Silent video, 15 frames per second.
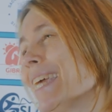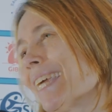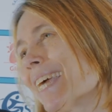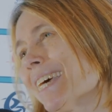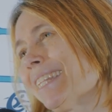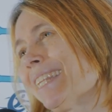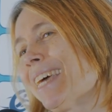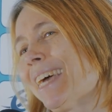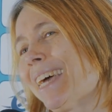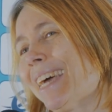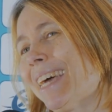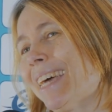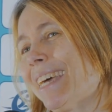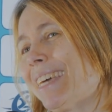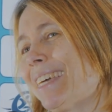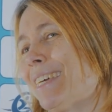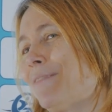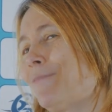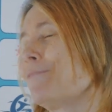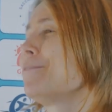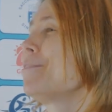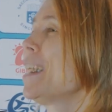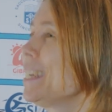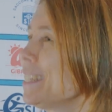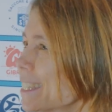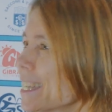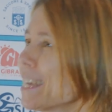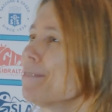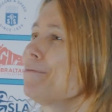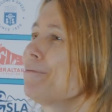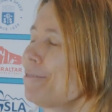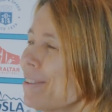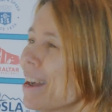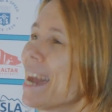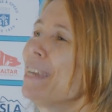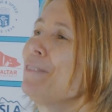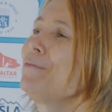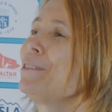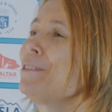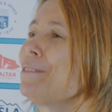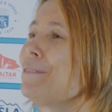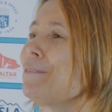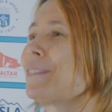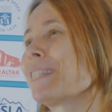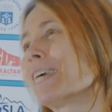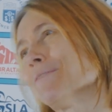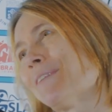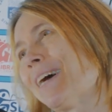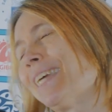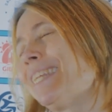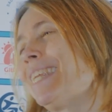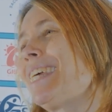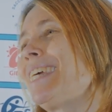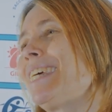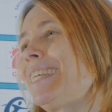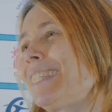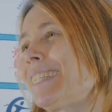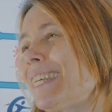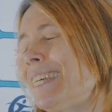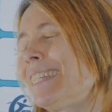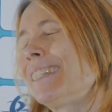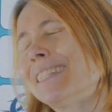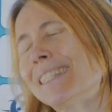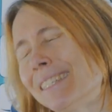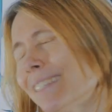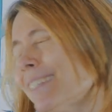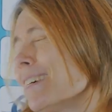I can find some fine moves, some ideas, and